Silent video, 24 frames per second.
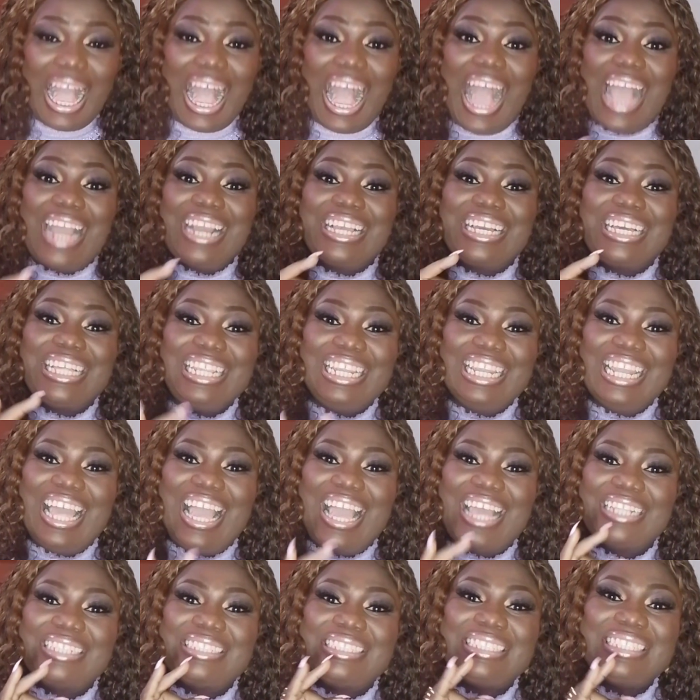and
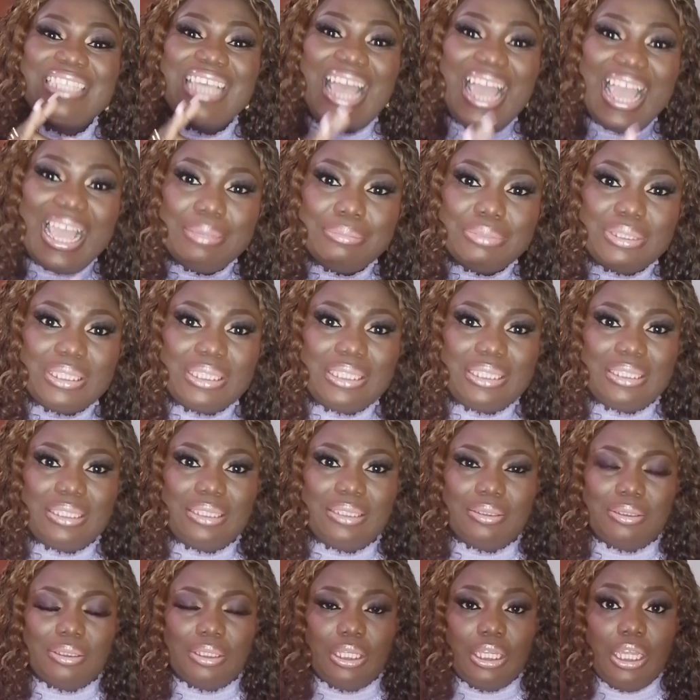clear terms.